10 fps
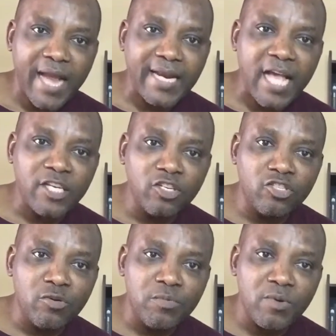either
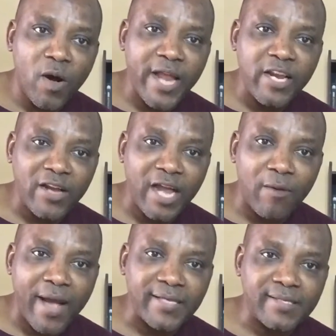YouTube or any
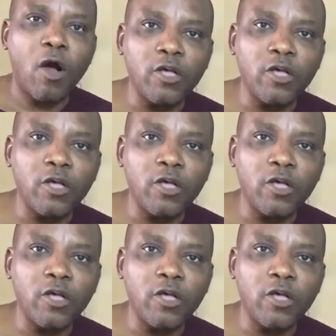otherwise.